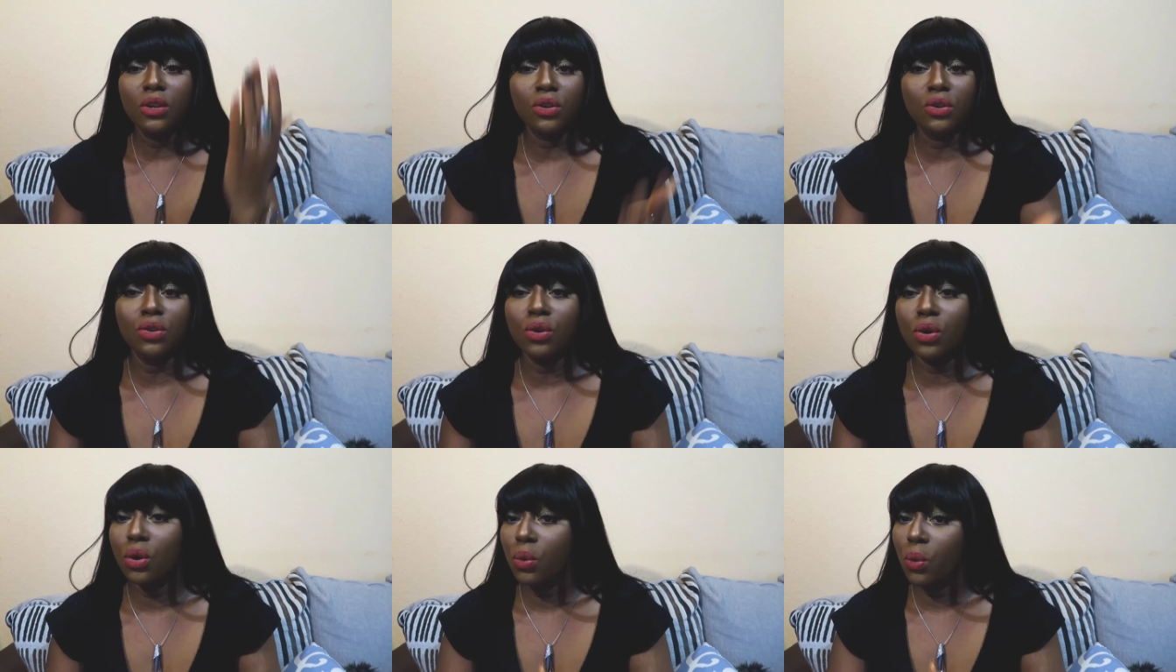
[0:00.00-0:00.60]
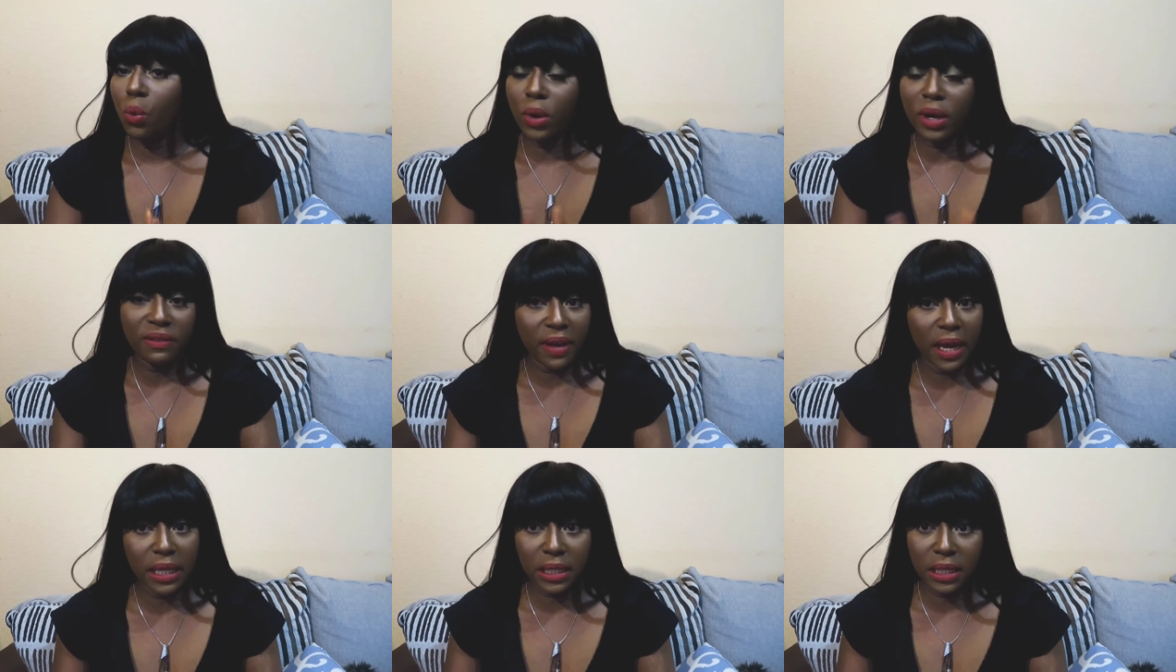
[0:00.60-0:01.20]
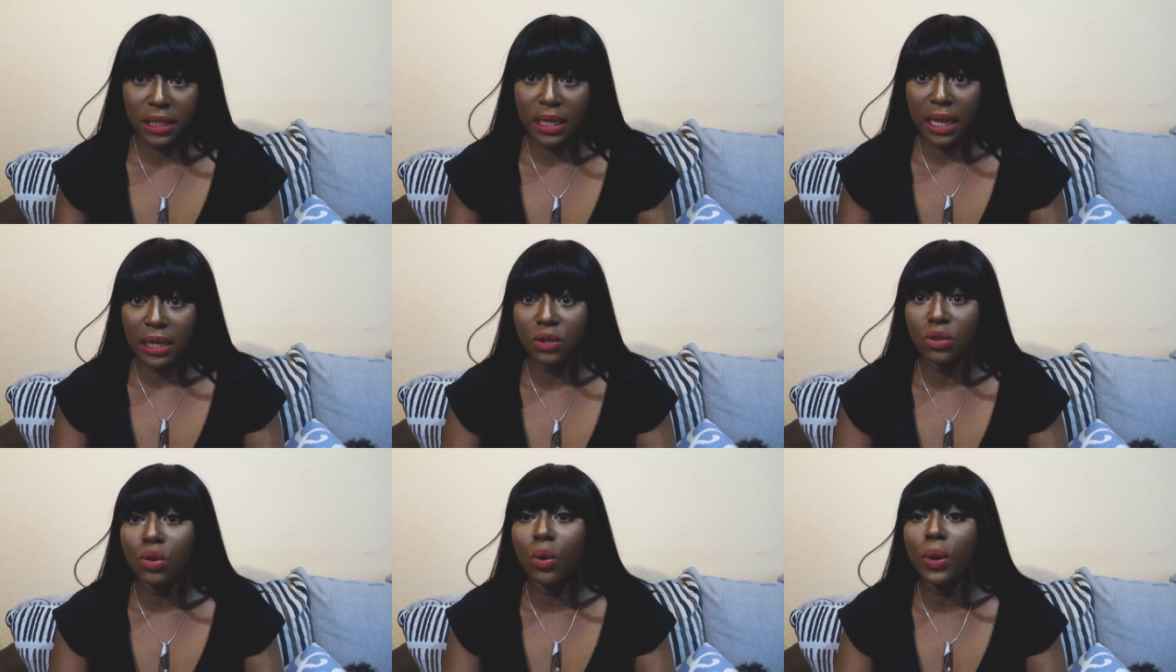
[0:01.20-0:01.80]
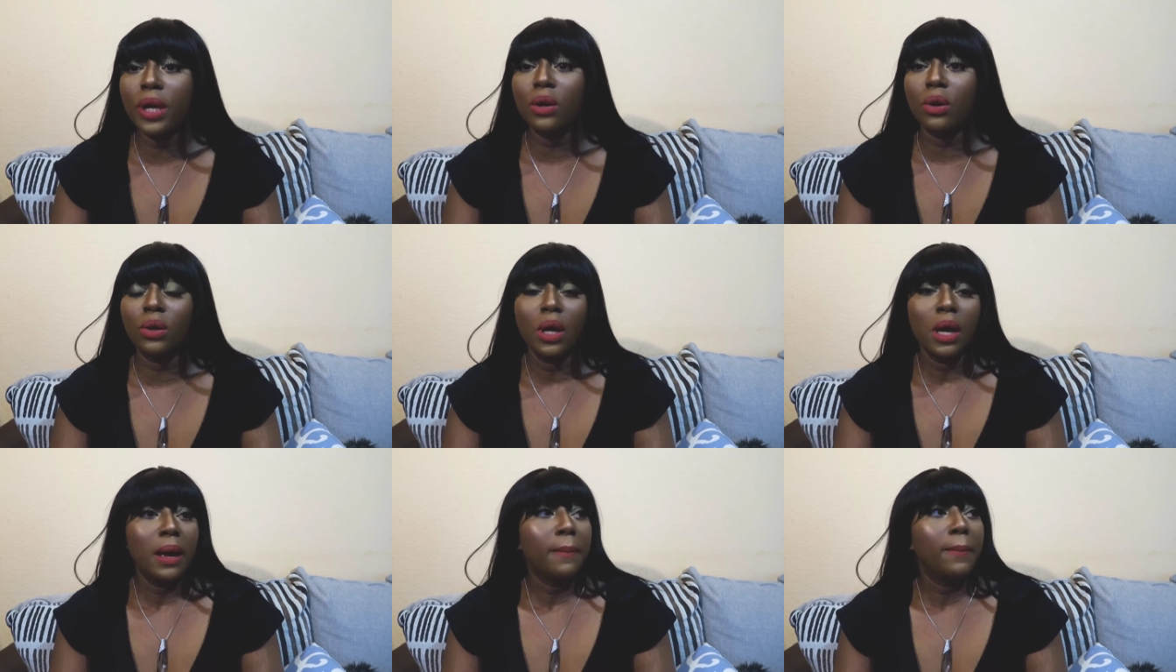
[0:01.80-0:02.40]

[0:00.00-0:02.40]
you know, whatever it is that is going on.